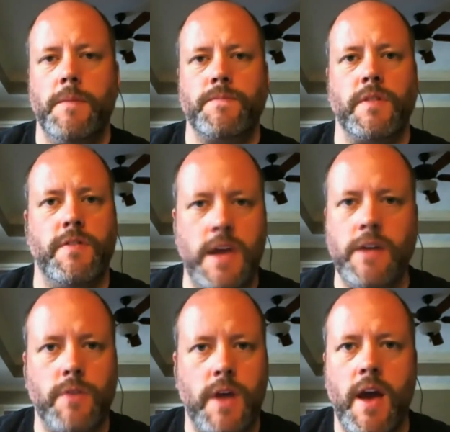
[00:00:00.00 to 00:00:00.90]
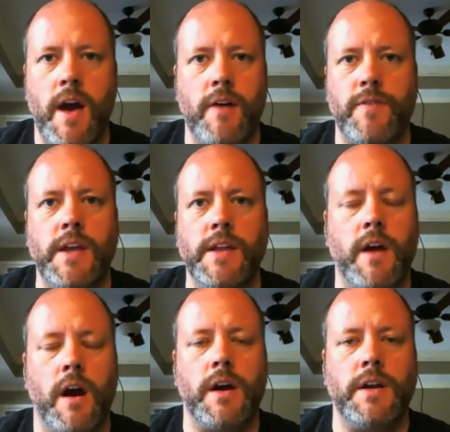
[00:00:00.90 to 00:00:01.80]
they don't have any
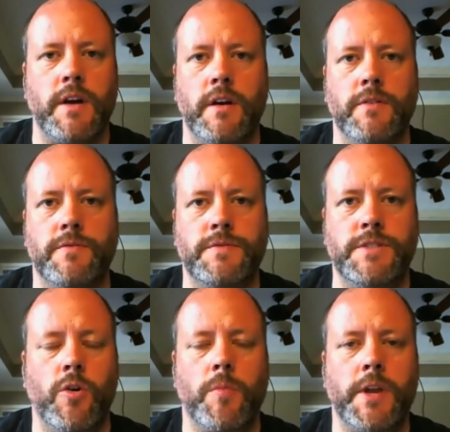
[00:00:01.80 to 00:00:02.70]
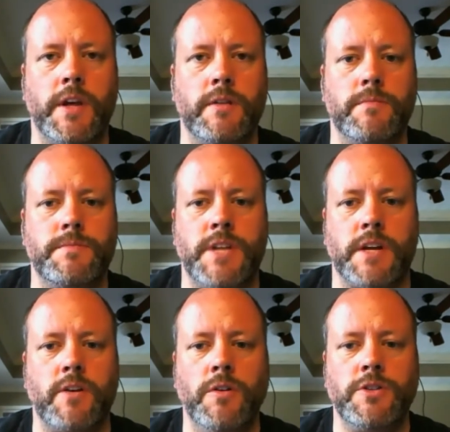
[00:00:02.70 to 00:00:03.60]
kind of deorbiting
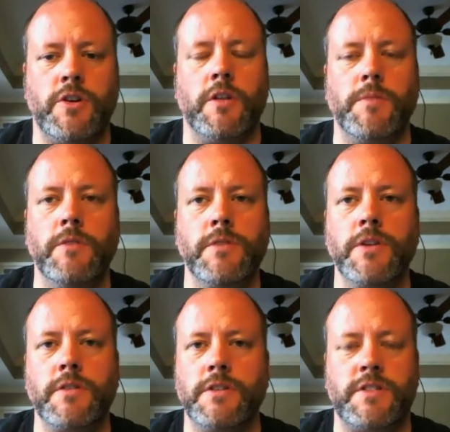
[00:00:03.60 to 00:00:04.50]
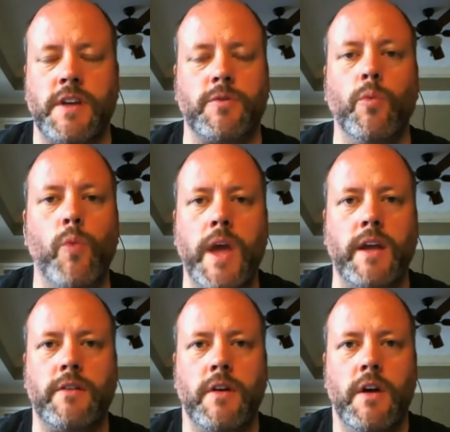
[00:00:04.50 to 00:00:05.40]
technology on them. You literally just have to
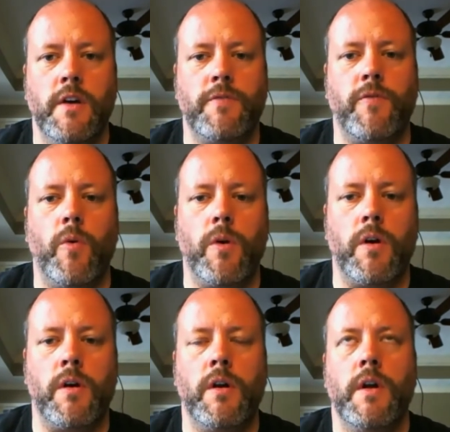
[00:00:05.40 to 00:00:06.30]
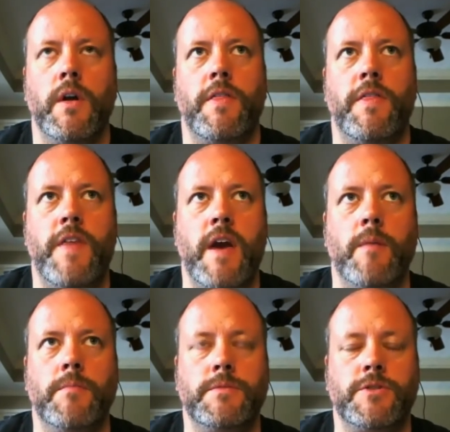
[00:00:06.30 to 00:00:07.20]
wait for
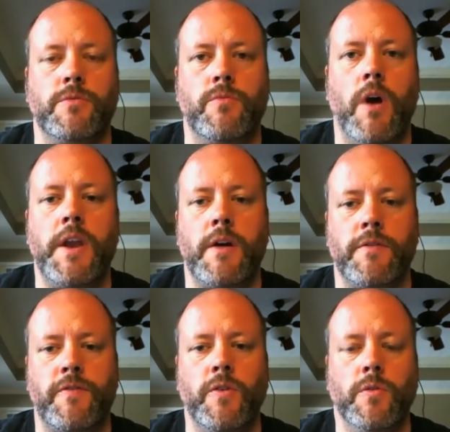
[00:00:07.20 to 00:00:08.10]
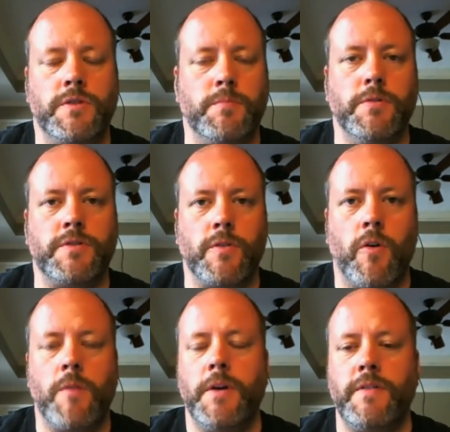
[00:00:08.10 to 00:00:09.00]
them to run out of fuel to boost their
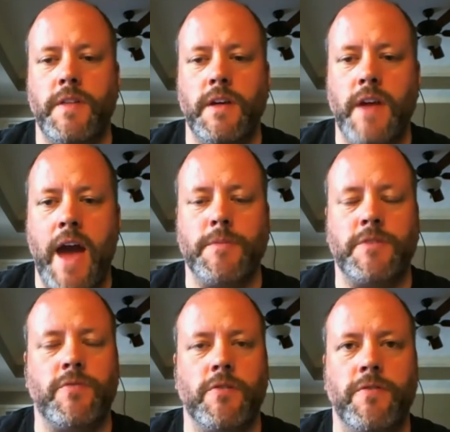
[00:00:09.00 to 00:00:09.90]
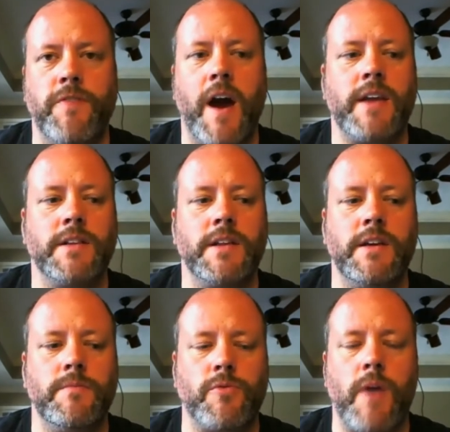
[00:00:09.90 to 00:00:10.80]
orbit. The atmosphere
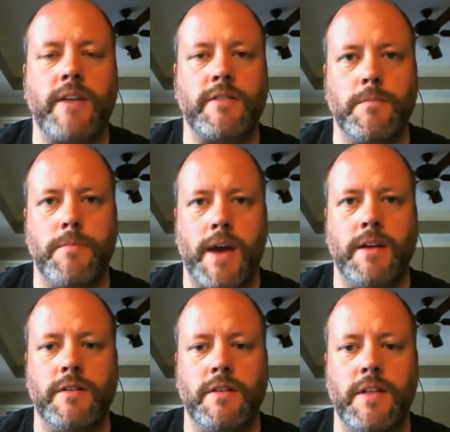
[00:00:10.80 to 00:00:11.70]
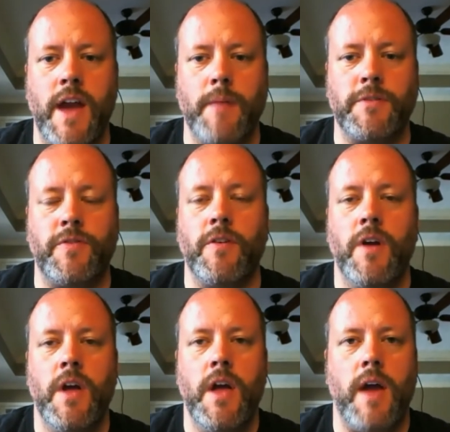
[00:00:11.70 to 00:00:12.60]
finally drags them back into the atmosphere,
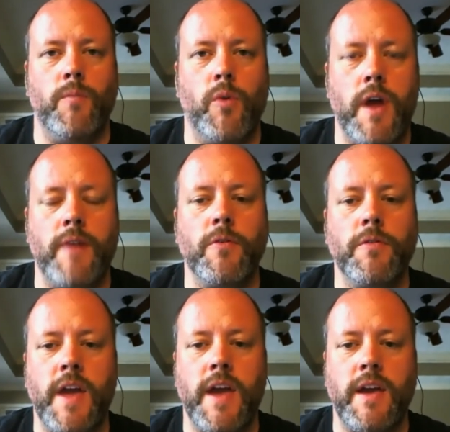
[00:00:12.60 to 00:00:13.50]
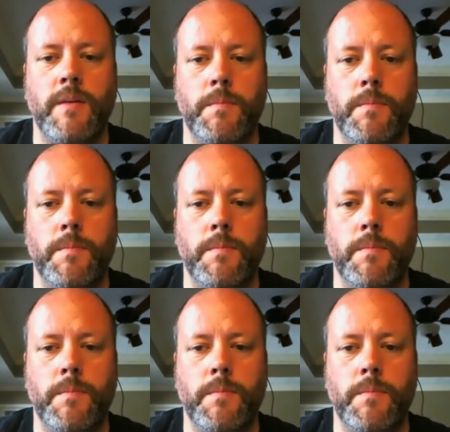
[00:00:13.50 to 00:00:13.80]
and wherever they